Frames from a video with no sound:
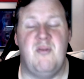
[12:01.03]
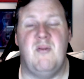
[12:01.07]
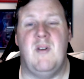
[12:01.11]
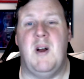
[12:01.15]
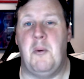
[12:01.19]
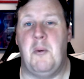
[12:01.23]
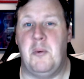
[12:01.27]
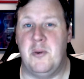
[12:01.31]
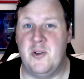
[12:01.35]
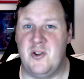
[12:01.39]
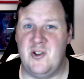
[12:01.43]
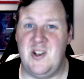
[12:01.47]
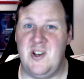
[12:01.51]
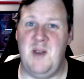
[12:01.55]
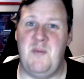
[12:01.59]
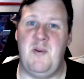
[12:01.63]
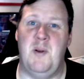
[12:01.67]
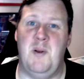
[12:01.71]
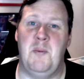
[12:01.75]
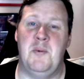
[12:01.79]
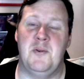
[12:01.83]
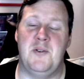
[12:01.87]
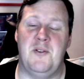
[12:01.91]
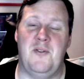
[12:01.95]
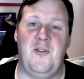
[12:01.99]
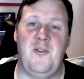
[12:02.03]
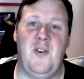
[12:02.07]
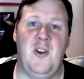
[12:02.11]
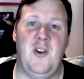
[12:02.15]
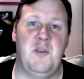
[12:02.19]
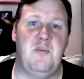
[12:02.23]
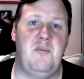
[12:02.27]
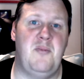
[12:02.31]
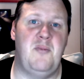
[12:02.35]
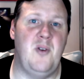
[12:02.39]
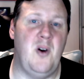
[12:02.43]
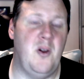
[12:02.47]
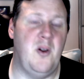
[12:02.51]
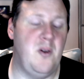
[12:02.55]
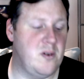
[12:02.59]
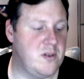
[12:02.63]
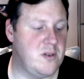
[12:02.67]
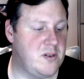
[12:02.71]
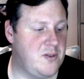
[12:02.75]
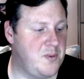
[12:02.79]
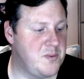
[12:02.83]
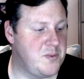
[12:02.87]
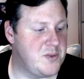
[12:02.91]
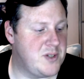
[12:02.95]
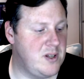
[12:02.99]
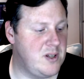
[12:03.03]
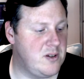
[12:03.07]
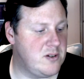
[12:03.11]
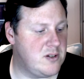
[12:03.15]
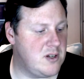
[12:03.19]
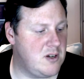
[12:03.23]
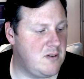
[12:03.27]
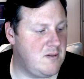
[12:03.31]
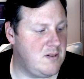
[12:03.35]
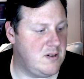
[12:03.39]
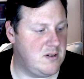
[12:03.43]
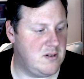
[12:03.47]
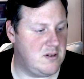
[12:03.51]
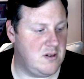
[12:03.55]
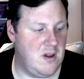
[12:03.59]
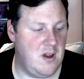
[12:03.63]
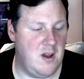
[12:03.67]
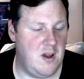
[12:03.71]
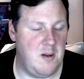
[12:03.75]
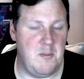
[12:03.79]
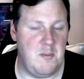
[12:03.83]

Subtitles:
I would say pretty much the first product from SteelSeries.